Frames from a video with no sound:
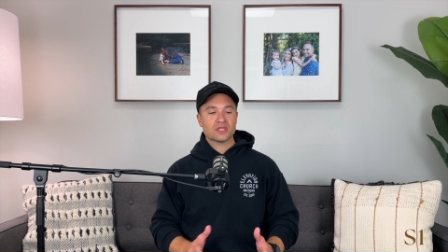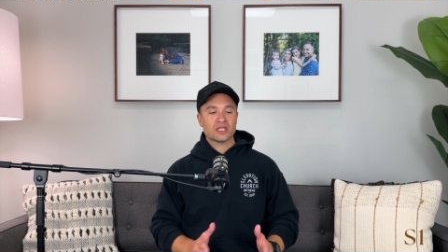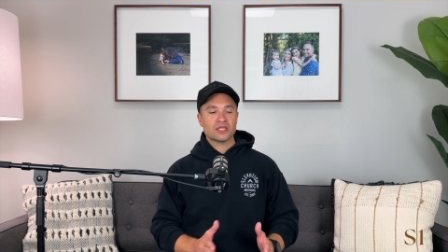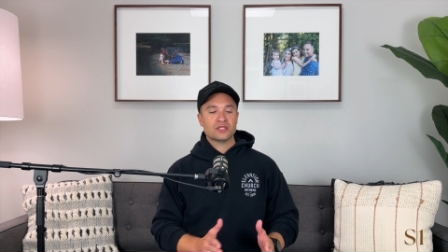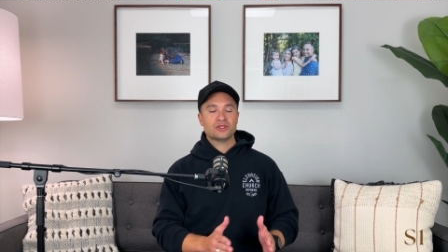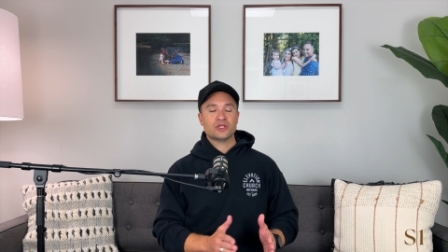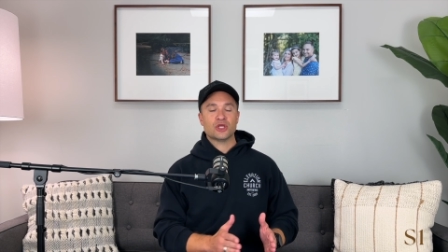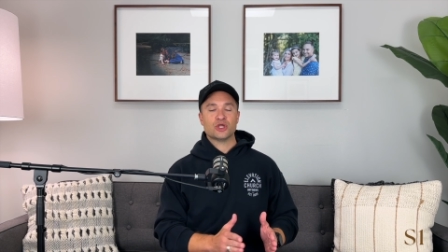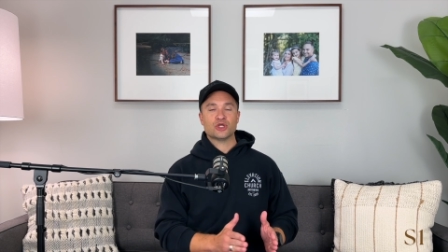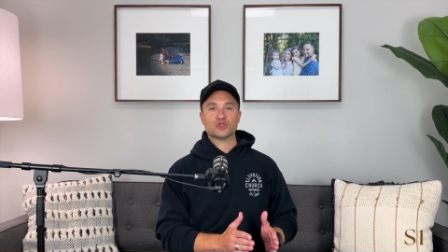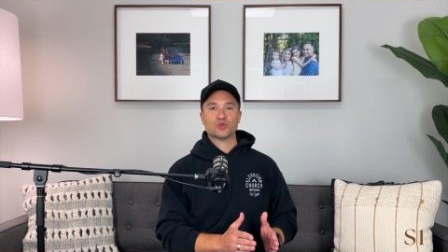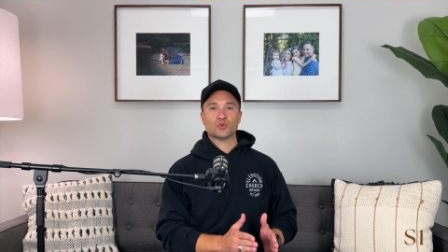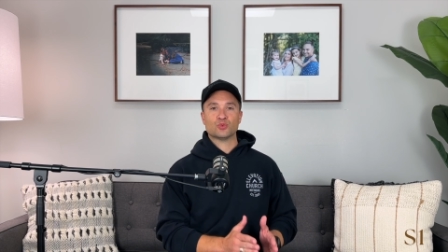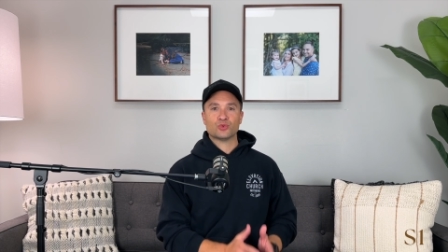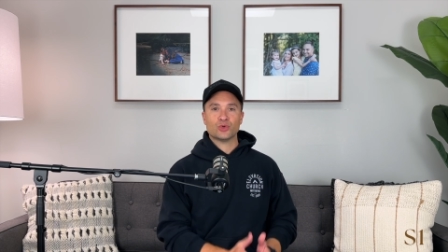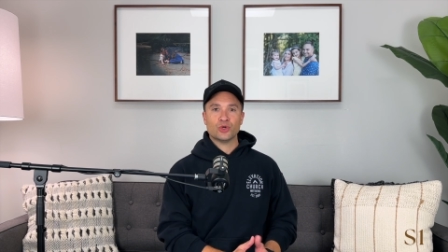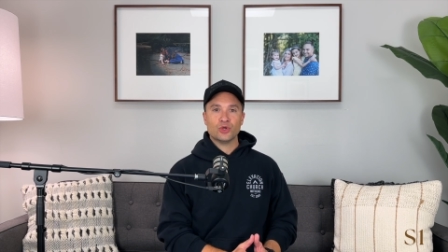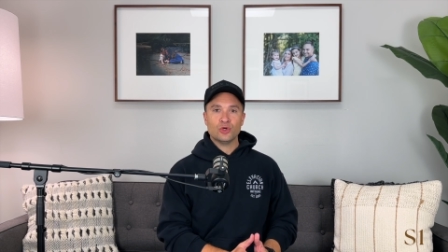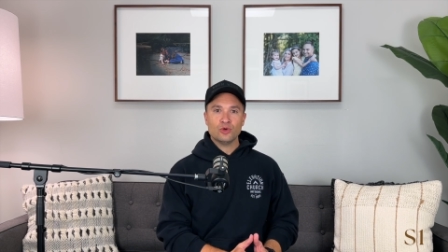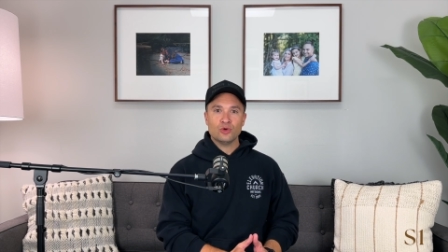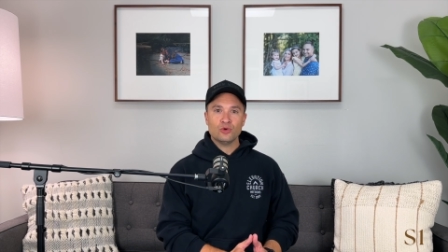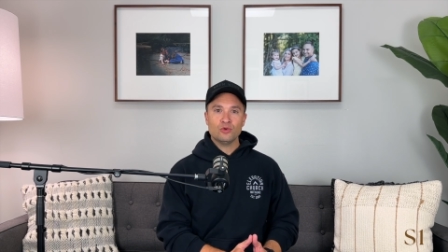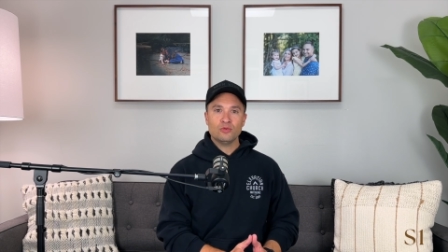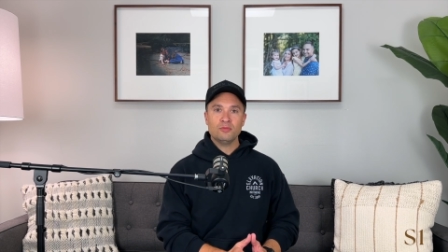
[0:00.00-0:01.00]
there's
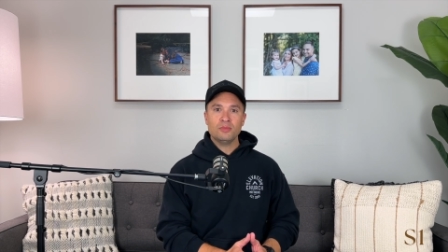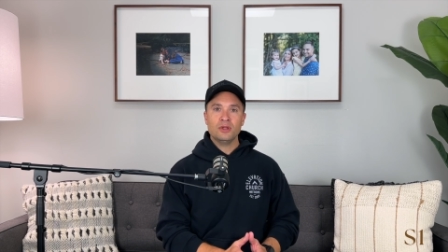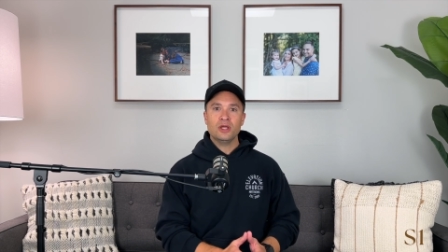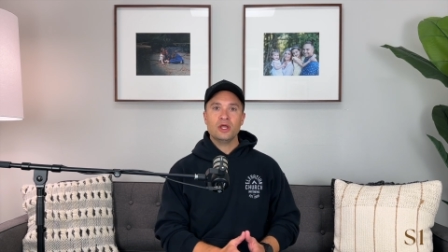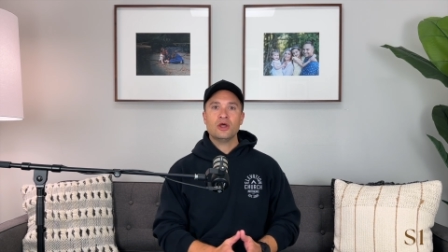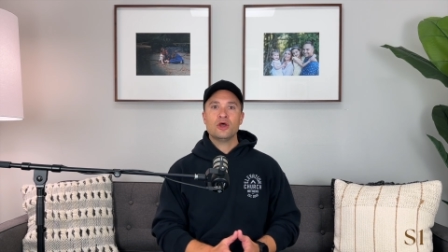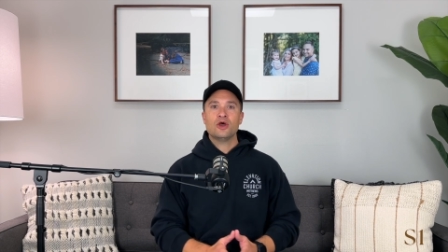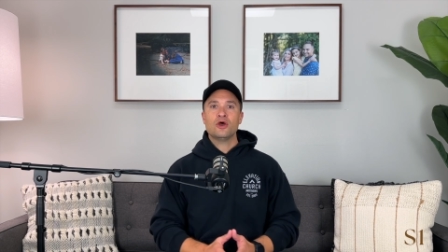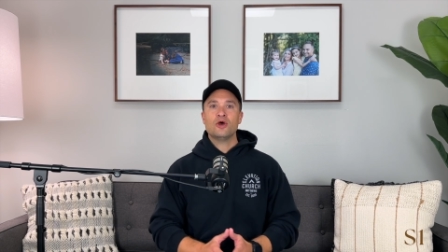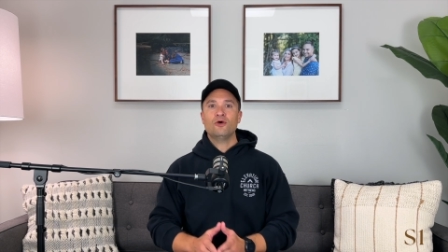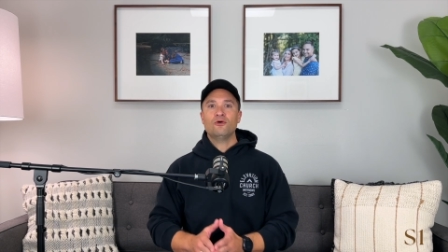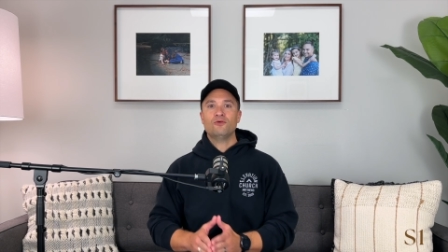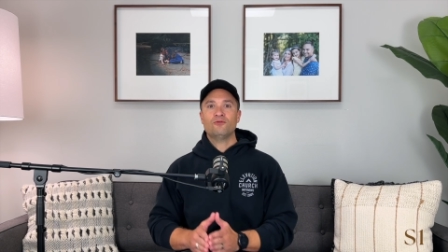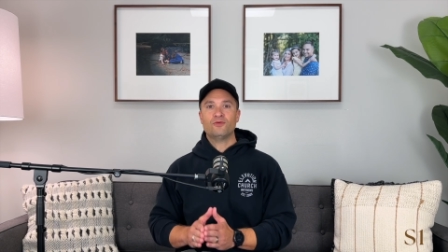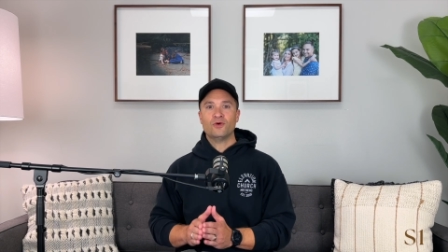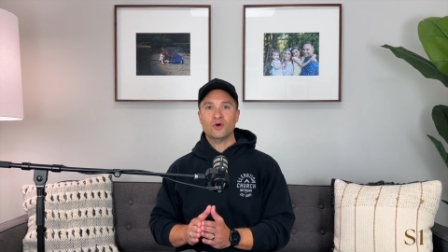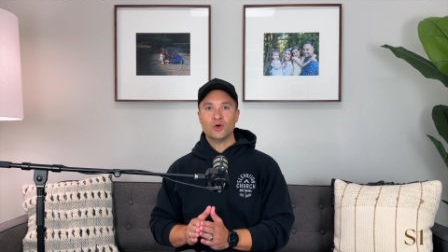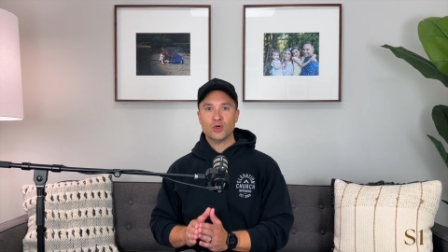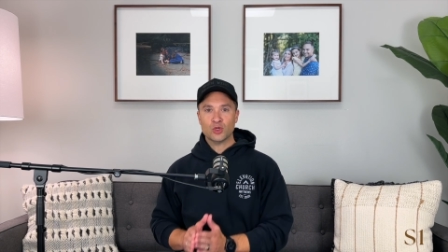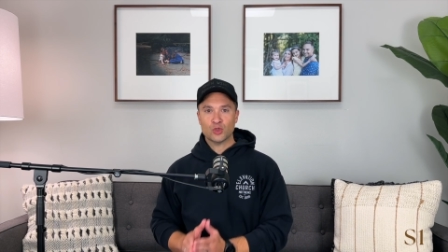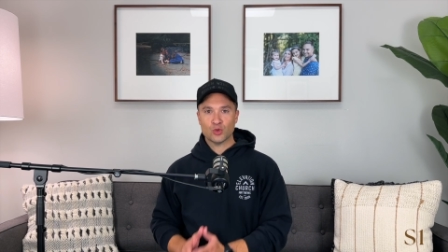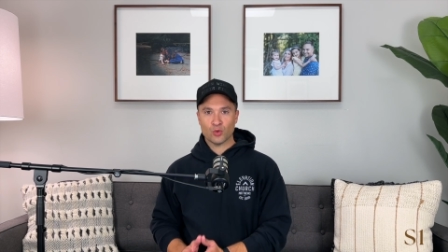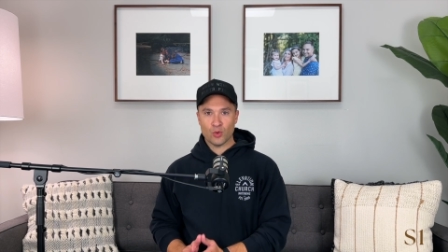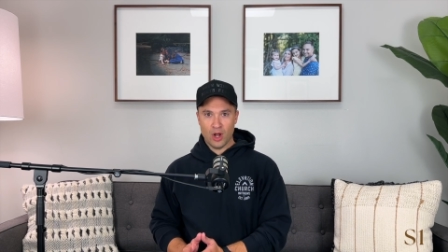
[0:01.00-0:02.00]
room for
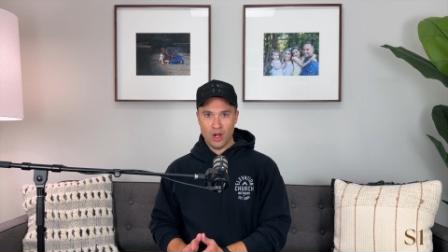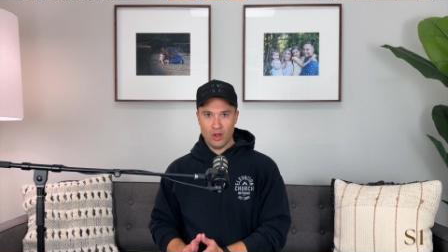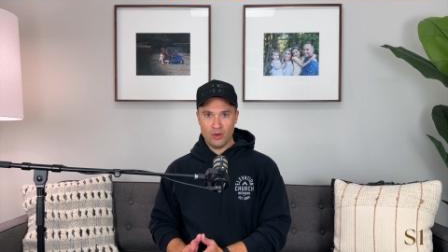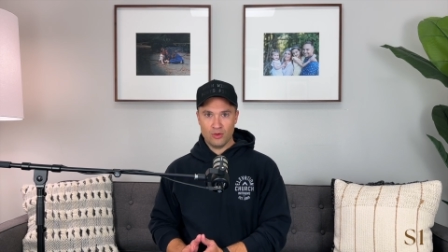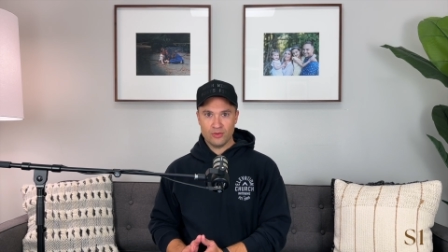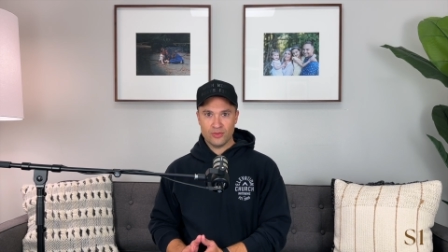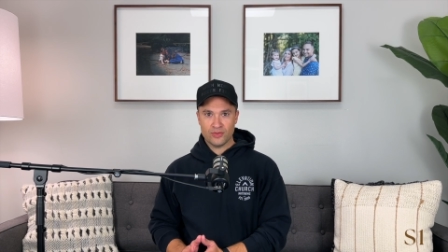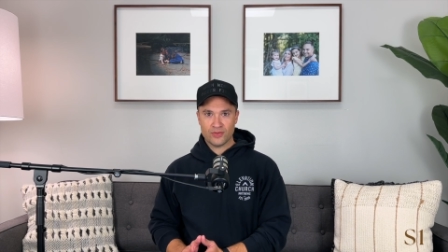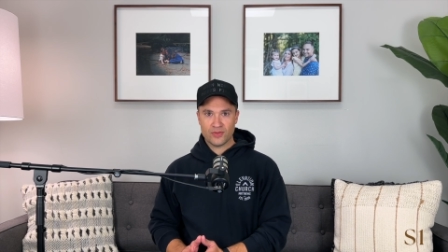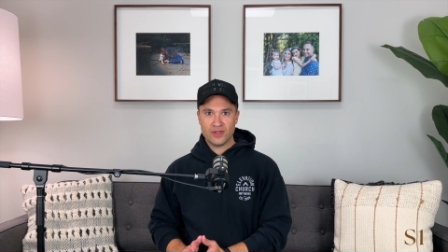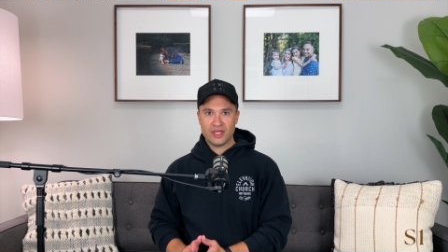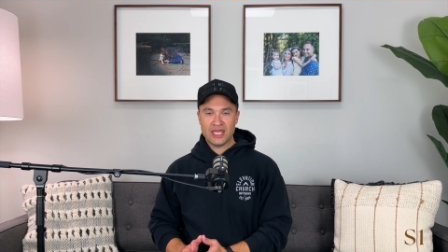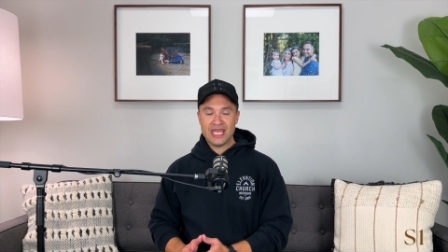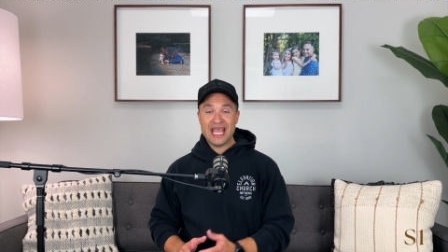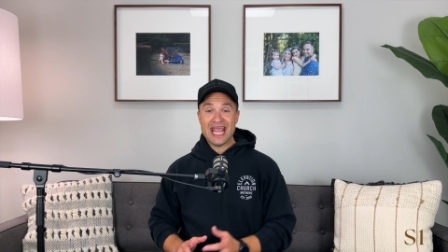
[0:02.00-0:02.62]
growth,